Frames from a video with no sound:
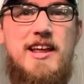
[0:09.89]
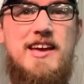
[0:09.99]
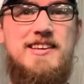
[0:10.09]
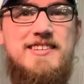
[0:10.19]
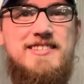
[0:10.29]

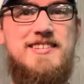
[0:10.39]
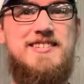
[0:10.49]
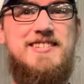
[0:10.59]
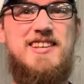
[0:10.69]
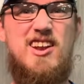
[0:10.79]
Today is
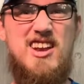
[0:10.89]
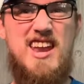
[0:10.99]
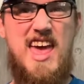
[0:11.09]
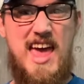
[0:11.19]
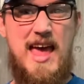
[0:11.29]

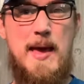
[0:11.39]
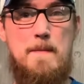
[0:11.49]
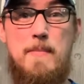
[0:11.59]
Sunday,